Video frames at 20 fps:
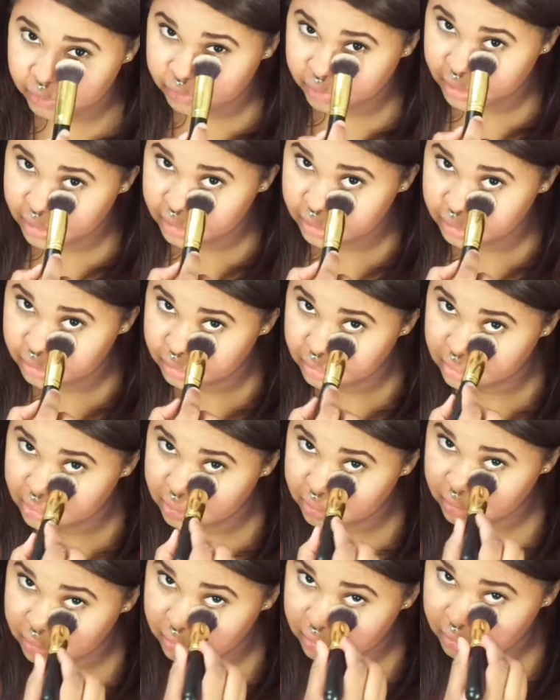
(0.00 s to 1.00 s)
right under
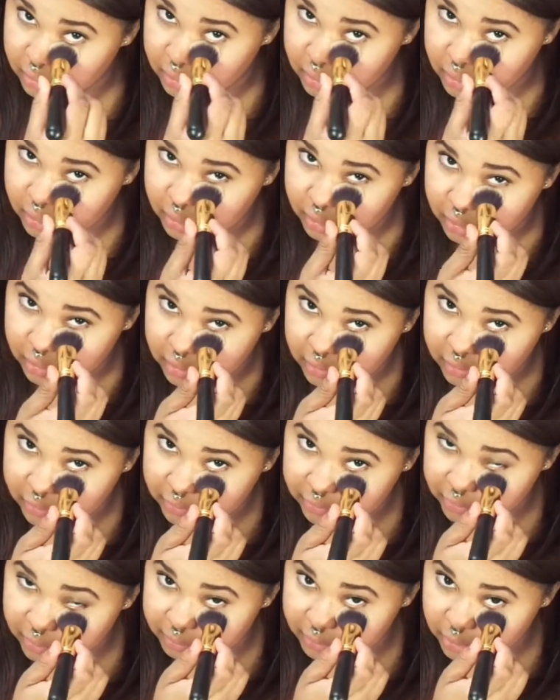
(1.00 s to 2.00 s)
here,
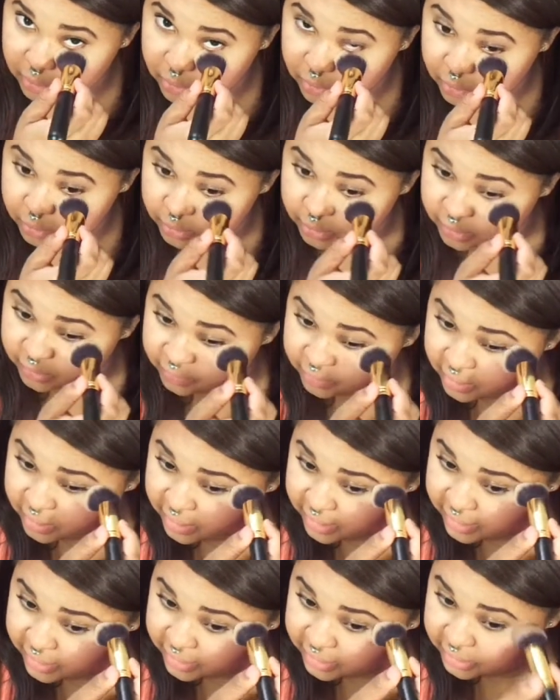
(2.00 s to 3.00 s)
from the corner of the
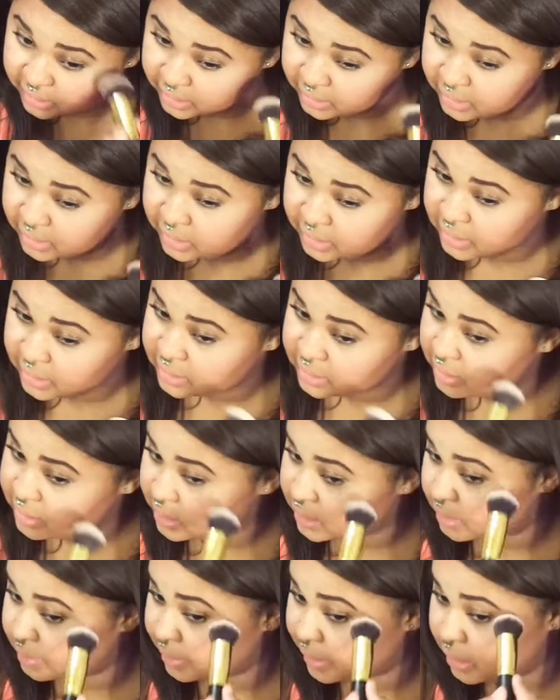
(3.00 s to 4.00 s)
eye till
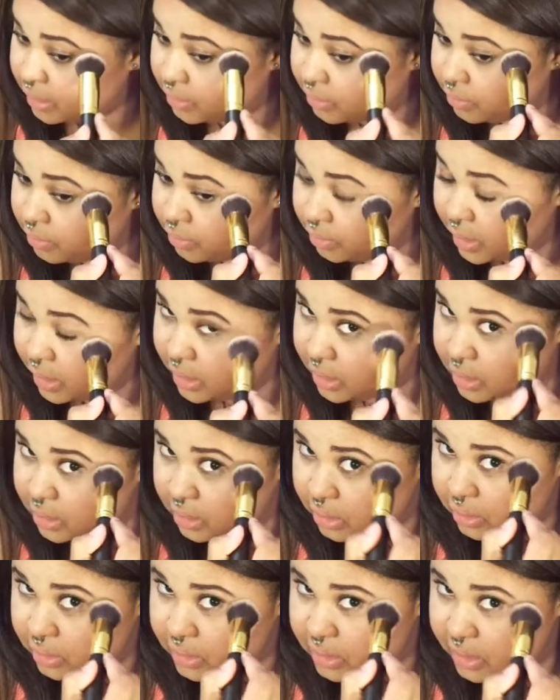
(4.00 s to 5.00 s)
about right
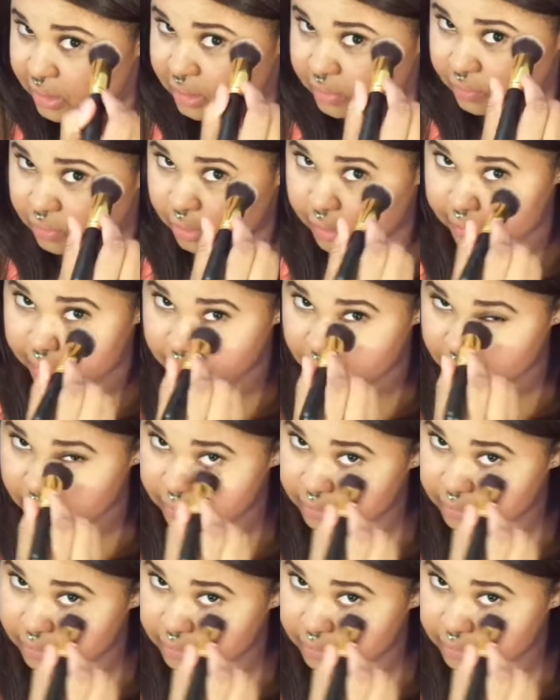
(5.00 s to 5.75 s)
here at the end of your eyebrow.